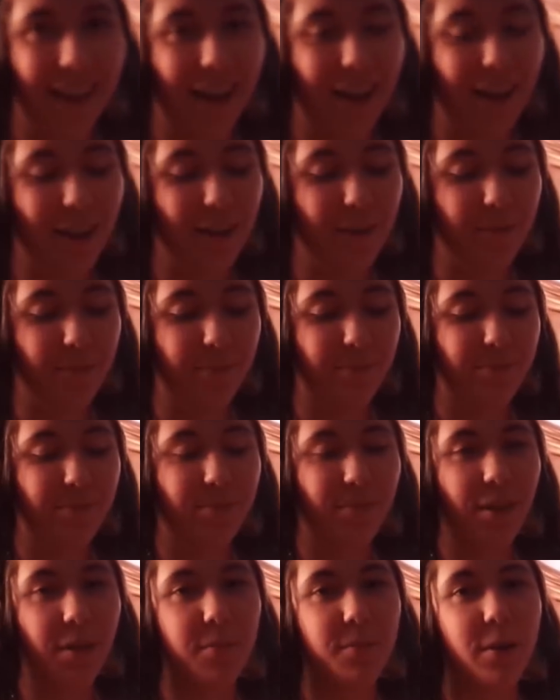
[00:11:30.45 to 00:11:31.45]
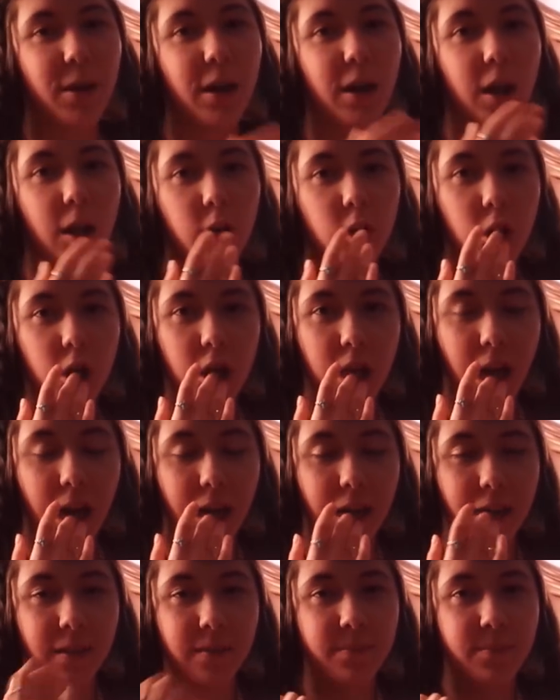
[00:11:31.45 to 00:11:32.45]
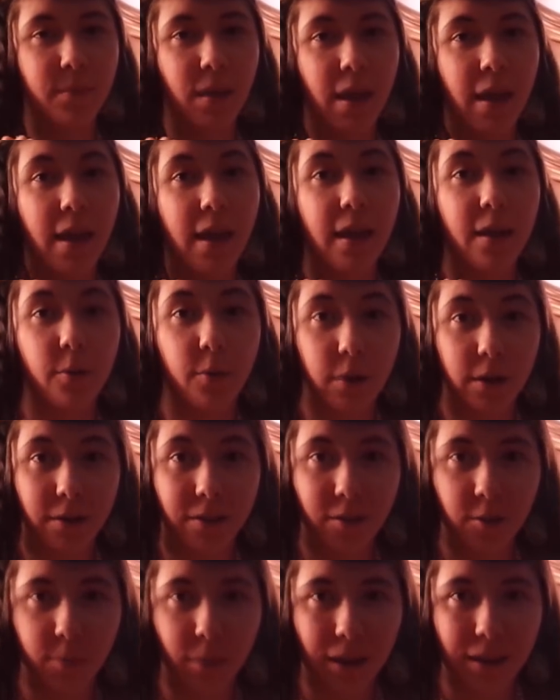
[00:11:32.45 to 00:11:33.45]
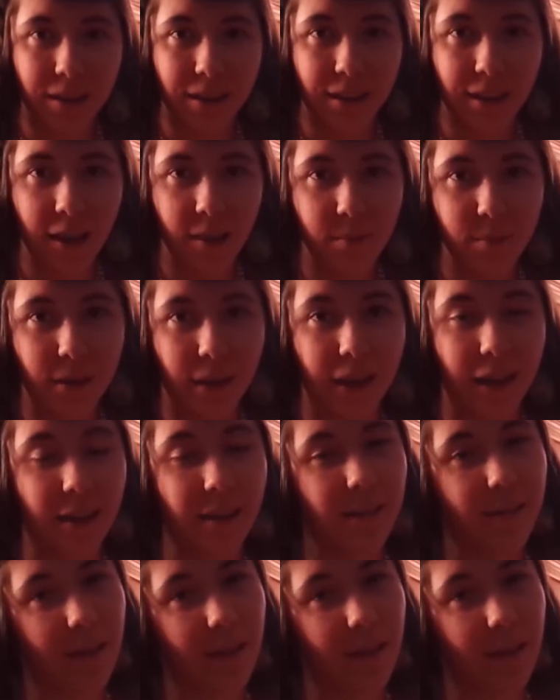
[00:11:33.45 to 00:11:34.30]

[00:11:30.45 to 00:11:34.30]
Um, put it under your tongue when you're expecting company.